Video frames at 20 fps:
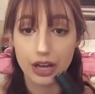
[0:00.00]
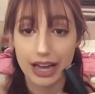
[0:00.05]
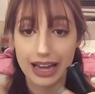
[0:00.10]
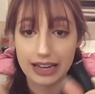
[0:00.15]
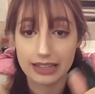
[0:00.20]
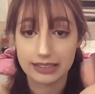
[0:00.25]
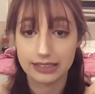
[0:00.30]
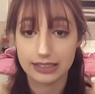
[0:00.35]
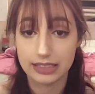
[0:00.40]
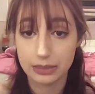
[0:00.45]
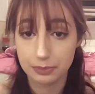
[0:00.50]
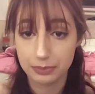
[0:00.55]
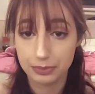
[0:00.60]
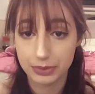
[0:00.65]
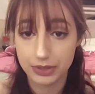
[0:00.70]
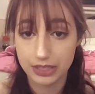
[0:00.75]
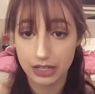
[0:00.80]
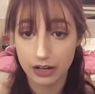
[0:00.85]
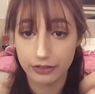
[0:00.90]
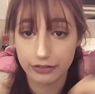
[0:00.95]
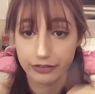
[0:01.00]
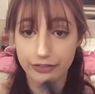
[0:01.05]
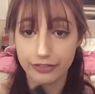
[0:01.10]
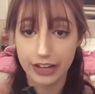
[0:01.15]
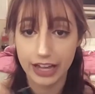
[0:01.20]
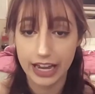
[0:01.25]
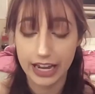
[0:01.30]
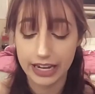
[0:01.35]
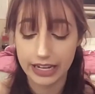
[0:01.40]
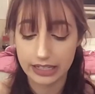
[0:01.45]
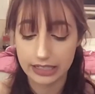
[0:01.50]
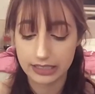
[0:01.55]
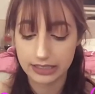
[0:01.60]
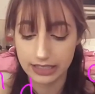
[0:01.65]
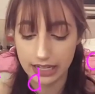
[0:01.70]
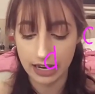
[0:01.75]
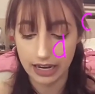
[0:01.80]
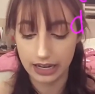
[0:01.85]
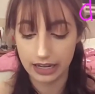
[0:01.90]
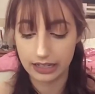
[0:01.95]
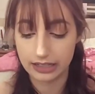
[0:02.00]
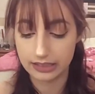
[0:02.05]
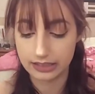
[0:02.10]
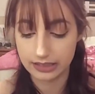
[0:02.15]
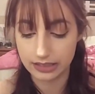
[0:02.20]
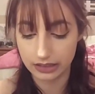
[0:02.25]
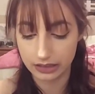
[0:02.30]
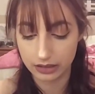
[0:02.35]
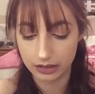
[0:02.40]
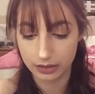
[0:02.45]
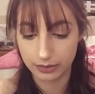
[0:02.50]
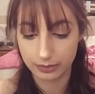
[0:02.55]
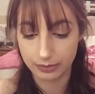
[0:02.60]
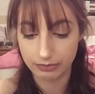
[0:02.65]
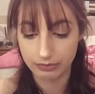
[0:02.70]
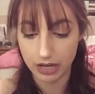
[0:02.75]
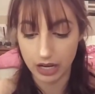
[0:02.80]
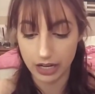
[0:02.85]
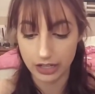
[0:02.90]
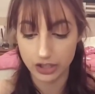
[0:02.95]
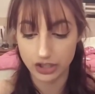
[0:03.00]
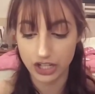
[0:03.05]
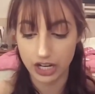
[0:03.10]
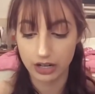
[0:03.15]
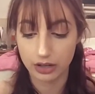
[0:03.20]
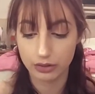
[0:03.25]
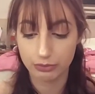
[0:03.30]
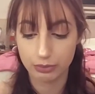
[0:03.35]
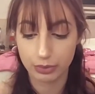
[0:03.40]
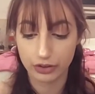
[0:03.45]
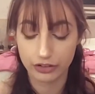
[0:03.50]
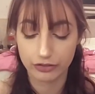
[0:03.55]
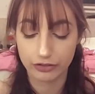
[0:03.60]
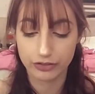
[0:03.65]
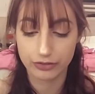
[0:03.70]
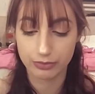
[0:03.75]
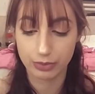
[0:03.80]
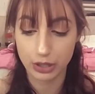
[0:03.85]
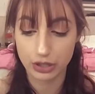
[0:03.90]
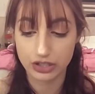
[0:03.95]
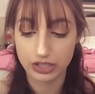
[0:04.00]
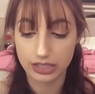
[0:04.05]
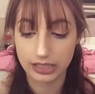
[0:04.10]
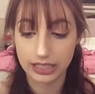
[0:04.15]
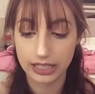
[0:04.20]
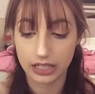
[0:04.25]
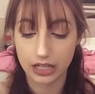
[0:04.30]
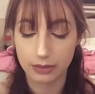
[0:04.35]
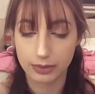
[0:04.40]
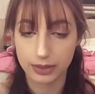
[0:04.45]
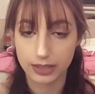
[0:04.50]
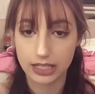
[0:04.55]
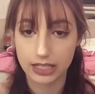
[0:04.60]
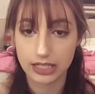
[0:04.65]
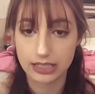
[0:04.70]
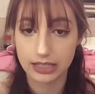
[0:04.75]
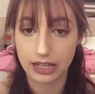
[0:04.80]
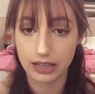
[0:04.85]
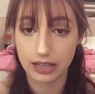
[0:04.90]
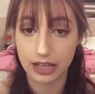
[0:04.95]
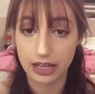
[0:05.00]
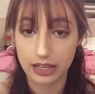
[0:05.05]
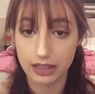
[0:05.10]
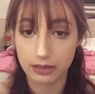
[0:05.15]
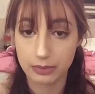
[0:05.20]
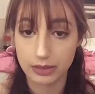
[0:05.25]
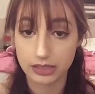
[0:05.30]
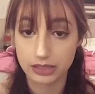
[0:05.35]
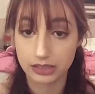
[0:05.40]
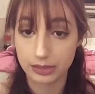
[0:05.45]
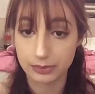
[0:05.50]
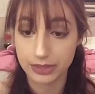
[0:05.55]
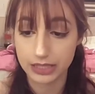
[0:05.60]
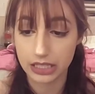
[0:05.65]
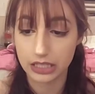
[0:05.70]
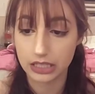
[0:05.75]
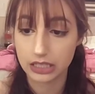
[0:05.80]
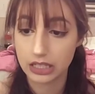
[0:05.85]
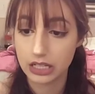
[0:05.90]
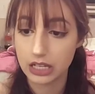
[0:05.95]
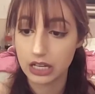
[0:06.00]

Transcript: as lip stuff and as um, eyeshadow. Per personally, a couple of these I like them as lipstick.